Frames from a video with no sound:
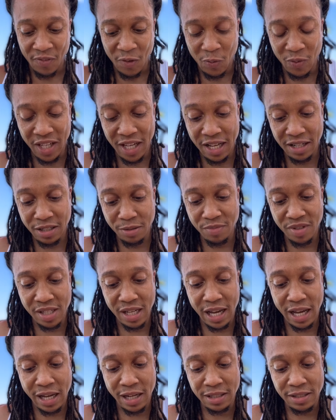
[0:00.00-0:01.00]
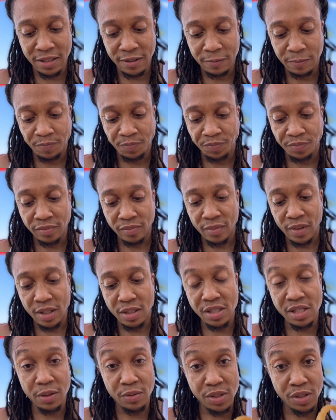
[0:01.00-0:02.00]
we got them sides.
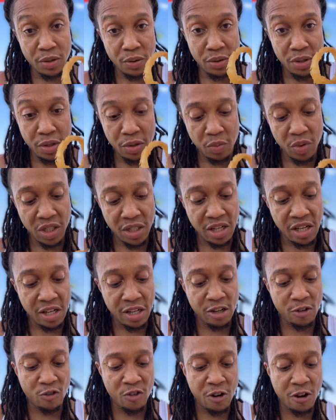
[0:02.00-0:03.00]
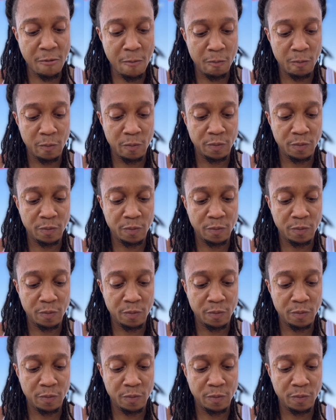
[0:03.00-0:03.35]
Let's see what's going on with the onion ring.